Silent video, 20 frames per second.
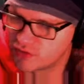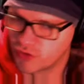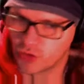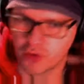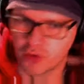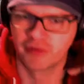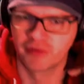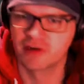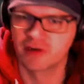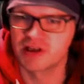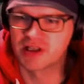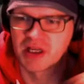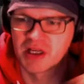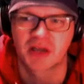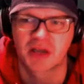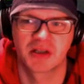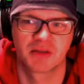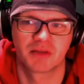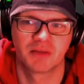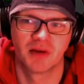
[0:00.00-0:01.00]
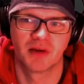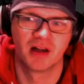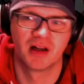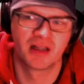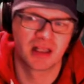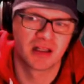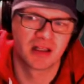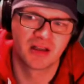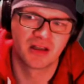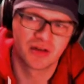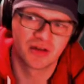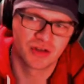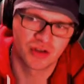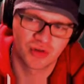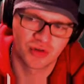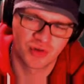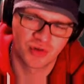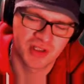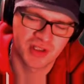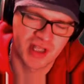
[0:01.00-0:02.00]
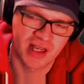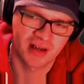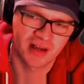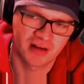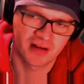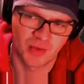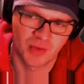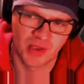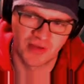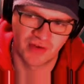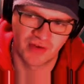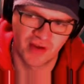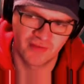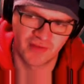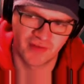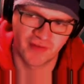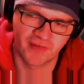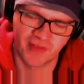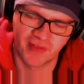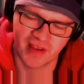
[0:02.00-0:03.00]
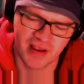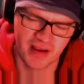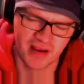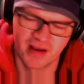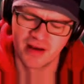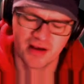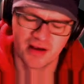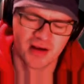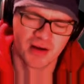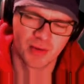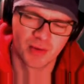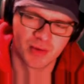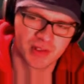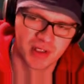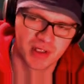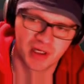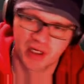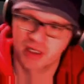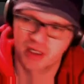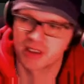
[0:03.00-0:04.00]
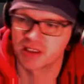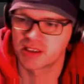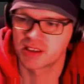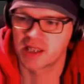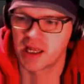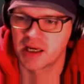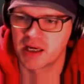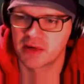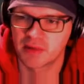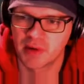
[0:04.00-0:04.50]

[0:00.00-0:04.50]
and 3-6, but I didn't use to short stack 25-50, which I don't understand.